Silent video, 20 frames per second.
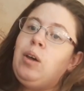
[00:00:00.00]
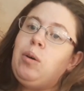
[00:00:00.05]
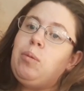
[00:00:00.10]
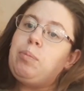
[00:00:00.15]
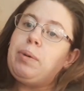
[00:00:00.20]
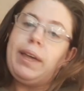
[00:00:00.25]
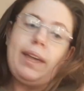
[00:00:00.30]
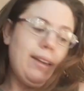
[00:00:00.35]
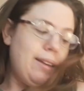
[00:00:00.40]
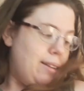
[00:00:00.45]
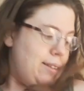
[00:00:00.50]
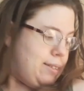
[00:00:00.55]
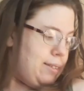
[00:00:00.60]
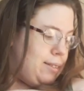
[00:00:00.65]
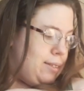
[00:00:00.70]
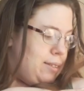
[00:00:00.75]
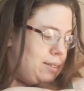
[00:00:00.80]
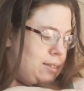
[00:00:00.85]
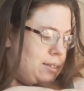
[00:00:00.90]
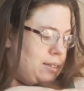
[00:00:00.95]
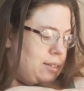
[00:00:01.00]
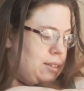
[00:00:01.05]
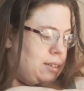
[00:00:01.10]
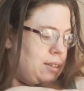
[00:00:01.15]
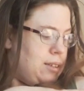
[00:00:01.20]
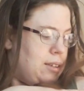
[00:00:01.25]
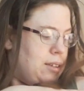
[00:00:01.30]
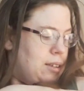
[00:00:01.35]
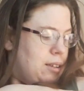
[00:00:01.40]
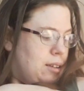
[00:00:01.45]
because,
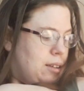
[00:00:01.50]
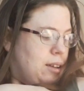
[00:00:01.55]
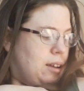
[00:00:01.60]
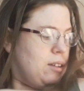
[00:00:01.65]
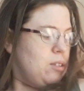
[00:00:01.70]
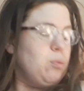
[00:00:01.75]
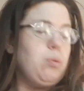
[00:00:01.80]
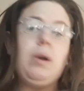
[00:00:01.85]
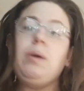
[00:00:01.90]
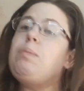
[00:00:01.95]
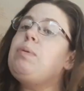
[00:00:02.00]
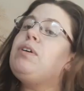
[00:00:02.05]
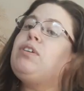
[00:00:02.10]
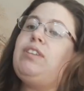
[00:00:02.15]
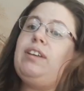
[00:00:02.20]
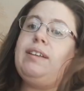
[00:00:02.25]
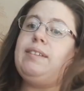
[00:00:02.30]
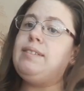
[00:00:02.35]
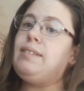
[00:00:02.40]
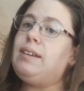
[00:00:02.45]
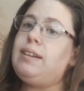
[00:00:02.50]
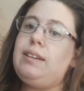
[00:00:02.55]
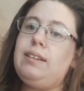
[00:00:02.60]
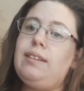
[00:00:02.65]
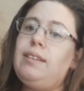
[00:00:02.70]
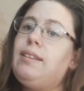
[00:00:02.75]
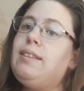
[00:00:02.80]
as we predicted,